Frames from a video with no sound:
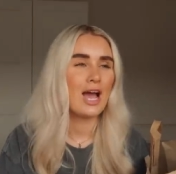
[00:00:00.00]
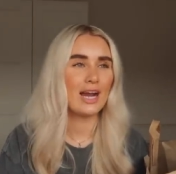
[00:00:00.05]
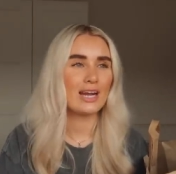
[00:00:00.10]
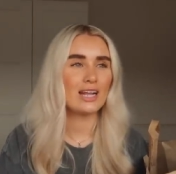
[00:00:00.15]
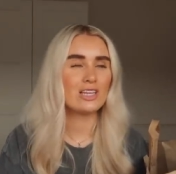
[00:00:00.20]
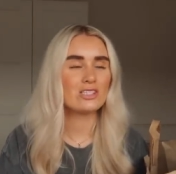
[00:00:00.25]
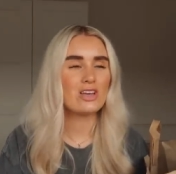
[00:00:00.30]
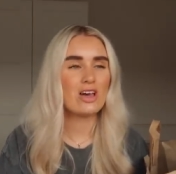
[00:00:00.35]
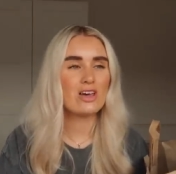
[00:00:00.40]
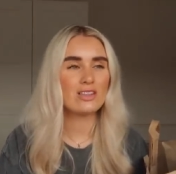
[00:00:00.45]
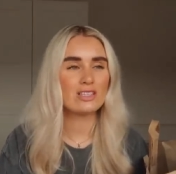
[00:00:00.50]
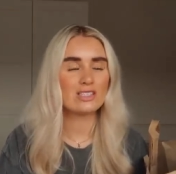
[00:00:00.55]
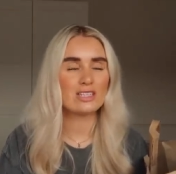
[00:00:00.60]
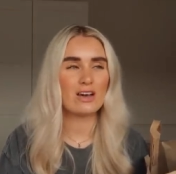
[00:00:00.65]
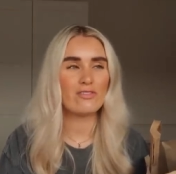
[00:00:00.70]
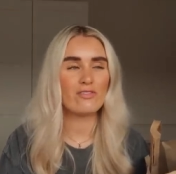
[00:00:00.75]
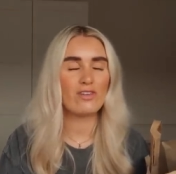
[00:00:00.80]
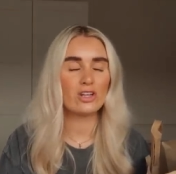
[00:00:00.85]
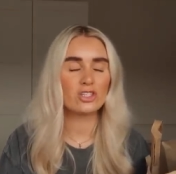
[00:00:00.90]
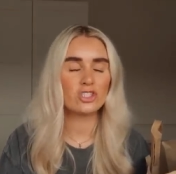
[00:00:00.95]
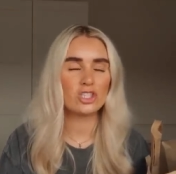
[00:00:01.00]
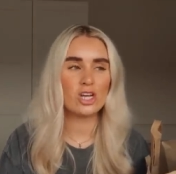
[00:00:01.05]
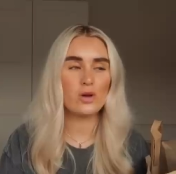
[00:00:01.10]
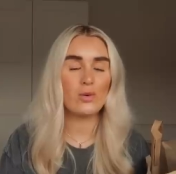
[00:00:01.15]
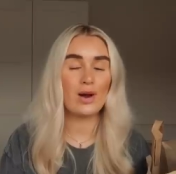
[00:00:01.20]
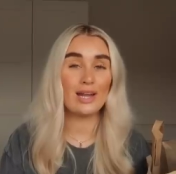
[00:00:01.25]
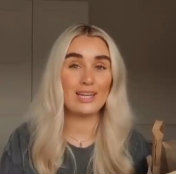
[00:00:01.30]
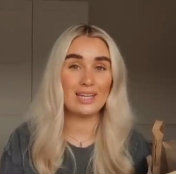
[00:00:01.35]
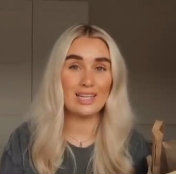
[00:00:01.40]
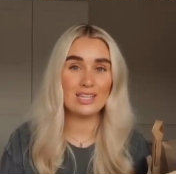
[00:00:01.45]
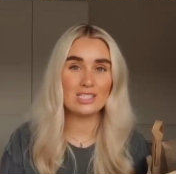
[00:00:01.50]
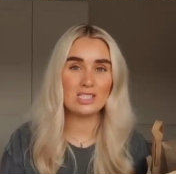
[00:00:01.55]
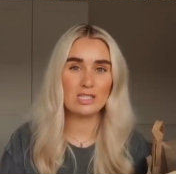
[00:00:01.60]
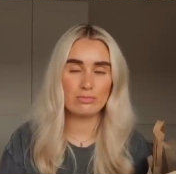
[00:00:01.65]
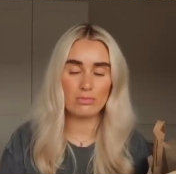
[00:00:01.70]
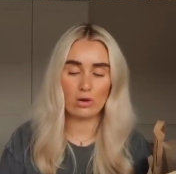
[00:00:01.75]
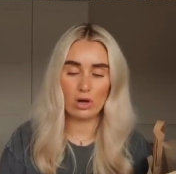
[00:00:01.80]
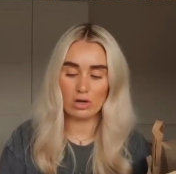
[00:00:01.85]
And I saw this and I thought, you know what, I need some